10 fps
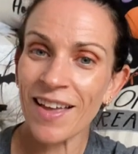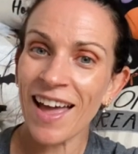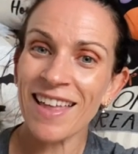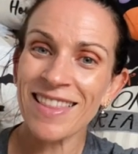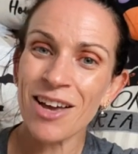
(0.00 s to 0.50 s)

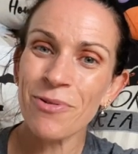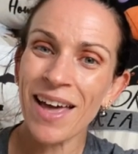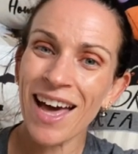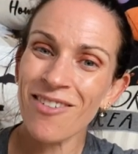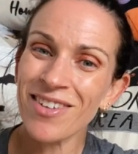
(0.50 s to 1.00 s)
And there we
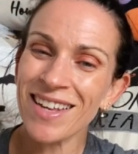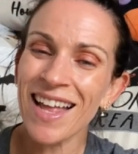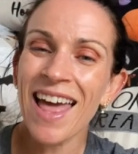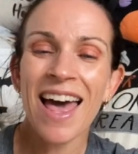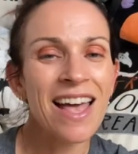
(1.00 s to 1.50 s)
have it.
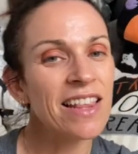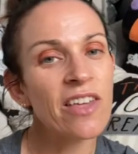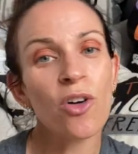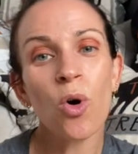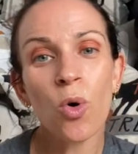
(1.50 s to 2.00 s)

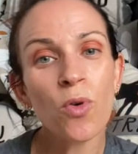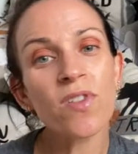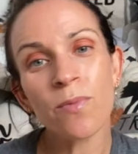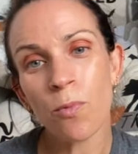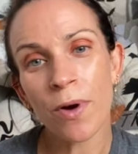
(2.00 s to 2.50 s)
Another
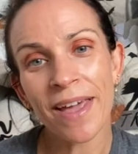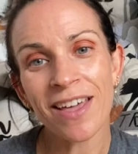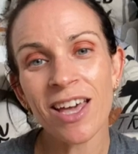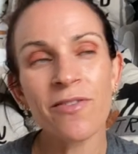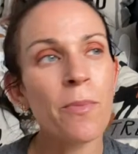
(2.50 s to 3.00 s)
awesome
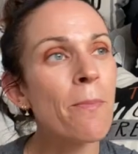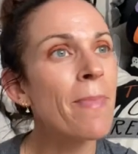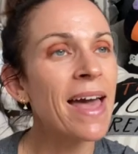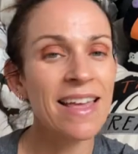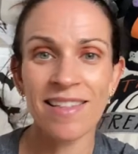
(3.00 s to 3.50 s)
week of
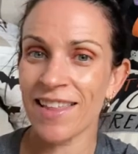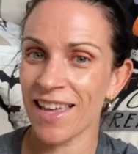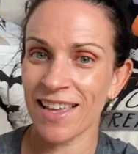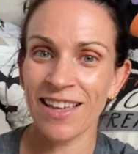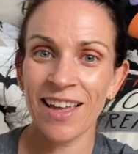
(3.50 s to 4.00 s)

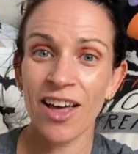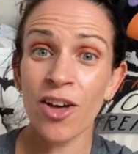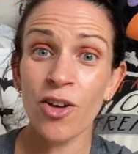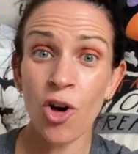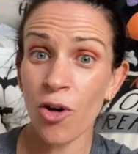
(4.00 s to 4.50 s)
amazing
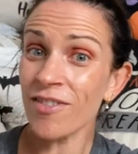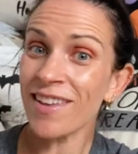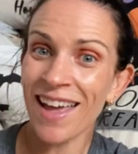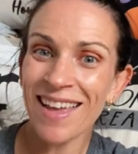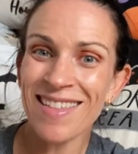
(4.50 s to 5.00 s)

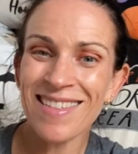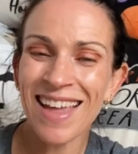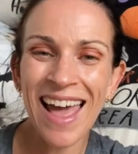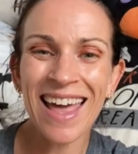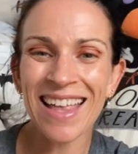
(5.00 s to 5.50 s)
contests
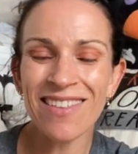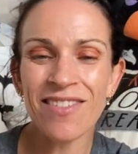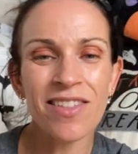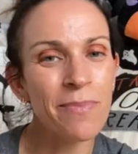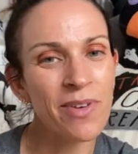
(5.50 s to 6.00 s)
and
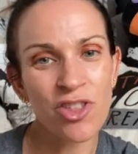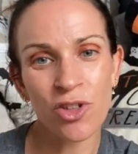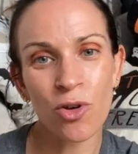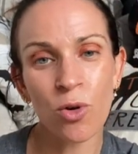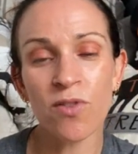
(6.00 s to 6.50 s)
submission
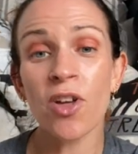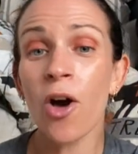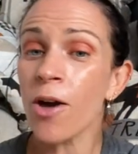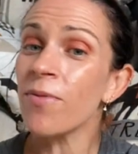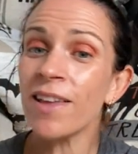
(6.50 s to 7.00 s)
calls. So
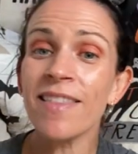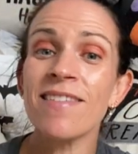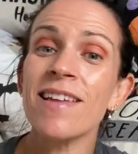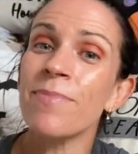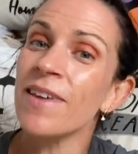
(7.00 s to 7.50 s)
hopefully there's
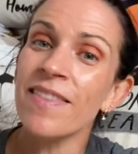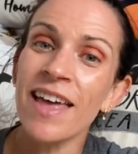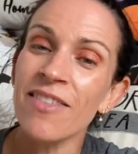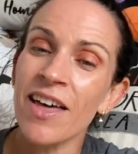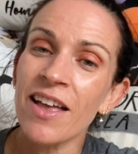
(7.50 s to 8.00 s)
something
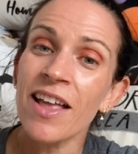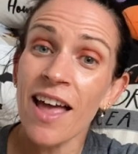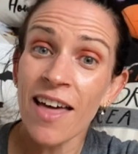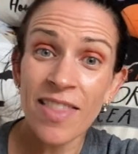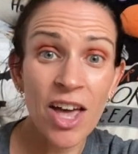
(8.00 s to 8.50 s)
there that
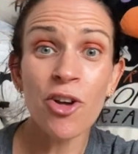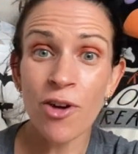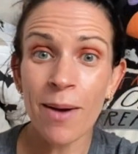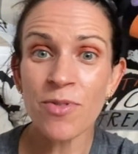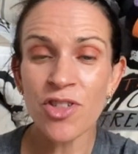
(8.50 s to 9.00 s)

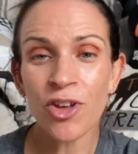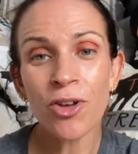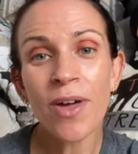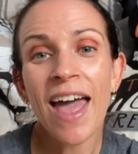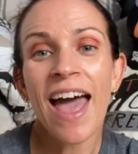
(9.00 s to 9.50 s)
grabbed you.